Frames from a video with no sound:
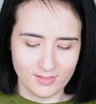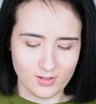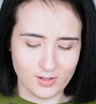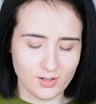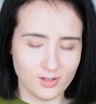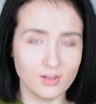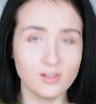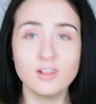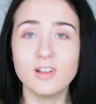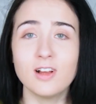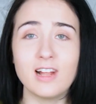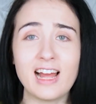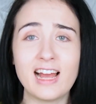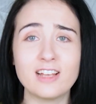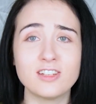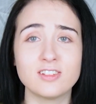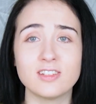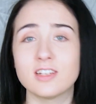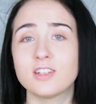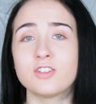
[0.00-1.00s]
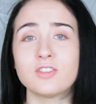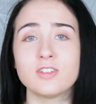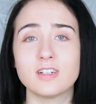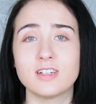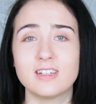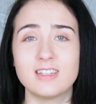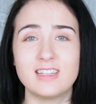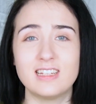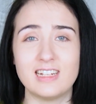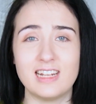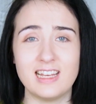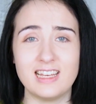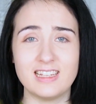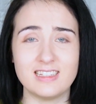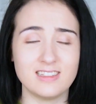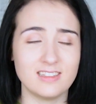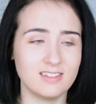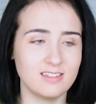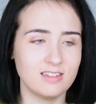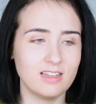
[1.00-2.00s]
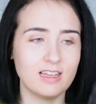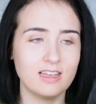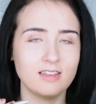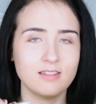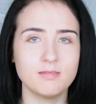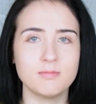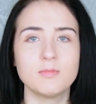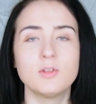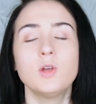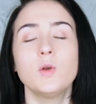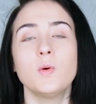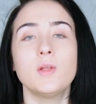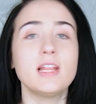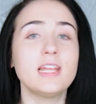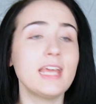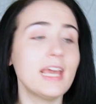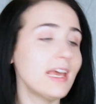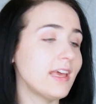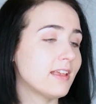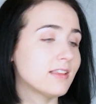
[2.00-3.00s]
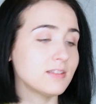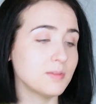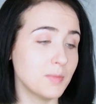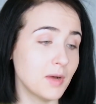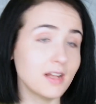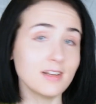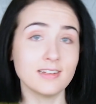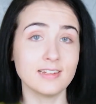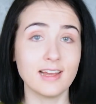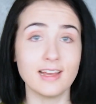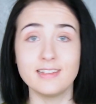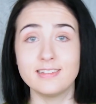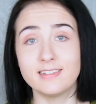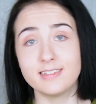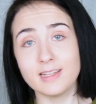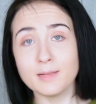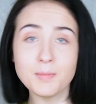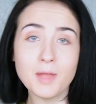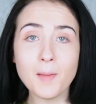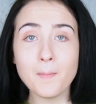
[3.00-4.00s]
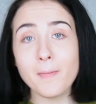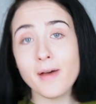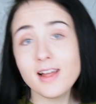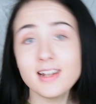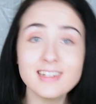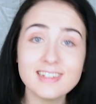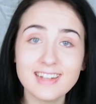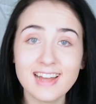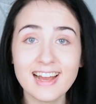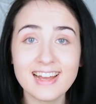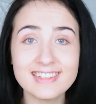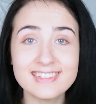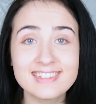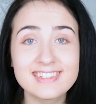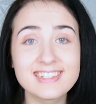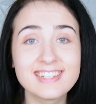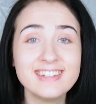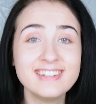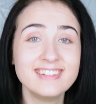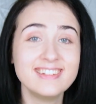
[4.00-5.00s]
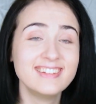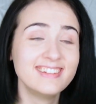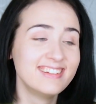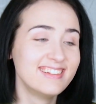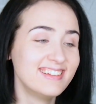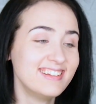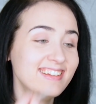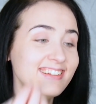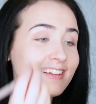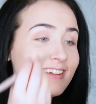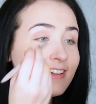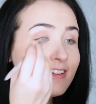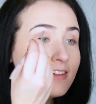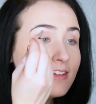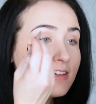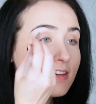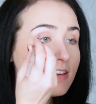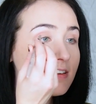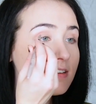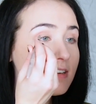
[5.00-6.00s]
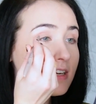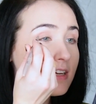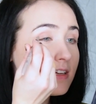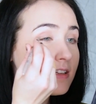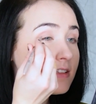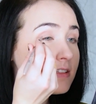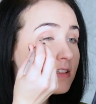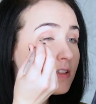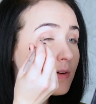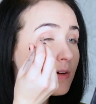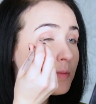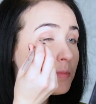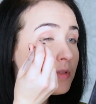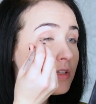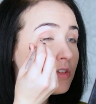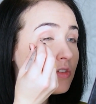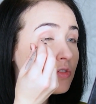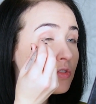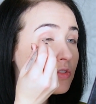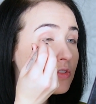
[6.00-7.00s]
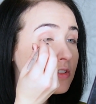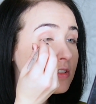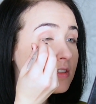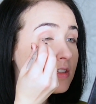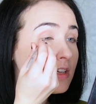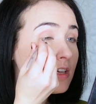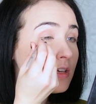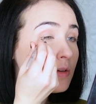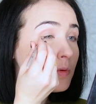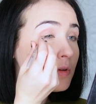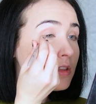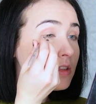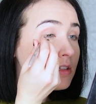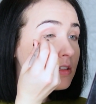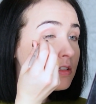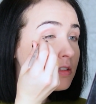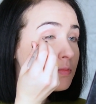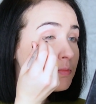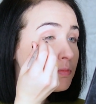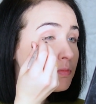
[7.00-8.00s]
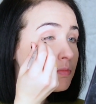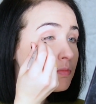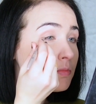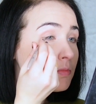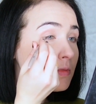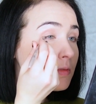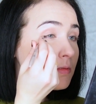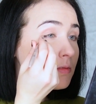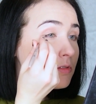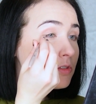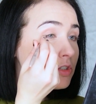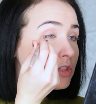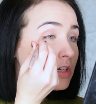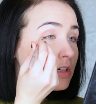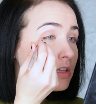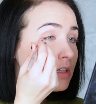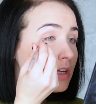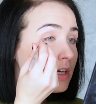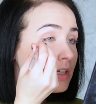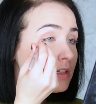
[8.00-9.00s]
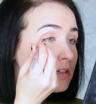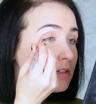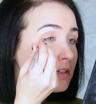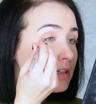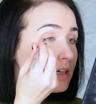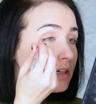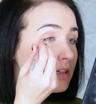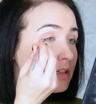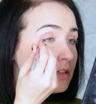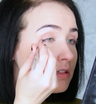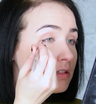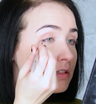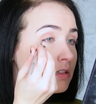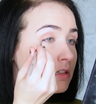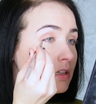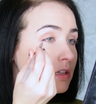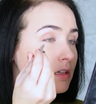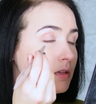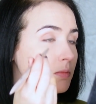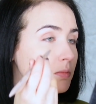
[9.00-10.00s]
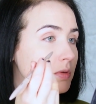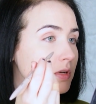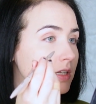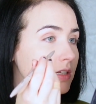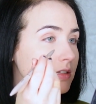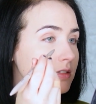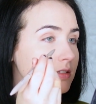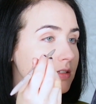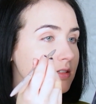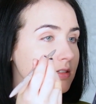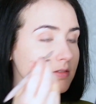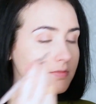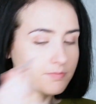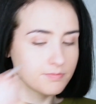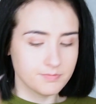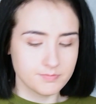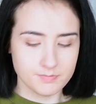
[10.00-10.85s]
No, hashtag triggered. Then I get like, well, I can't get demonetized because I'm not monetized. Alright, so I'm gonna see what this gel liner does, but it's,